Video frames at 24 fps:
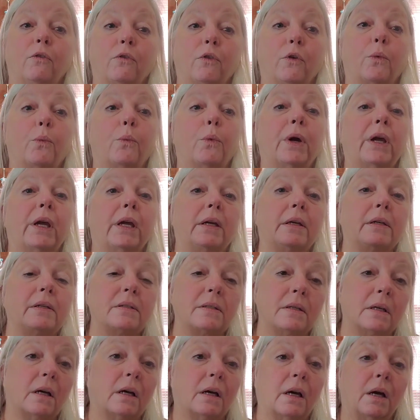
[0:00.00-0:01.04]
for
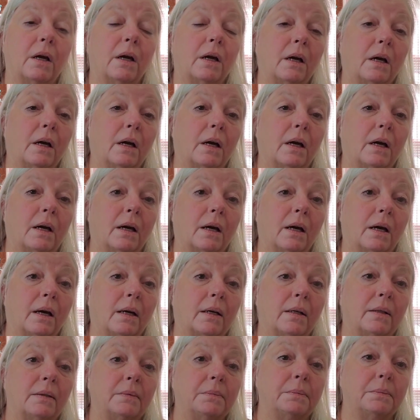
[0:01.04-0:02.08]
wings
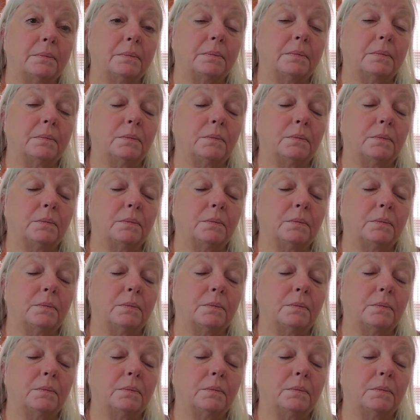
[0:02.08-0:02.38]
um,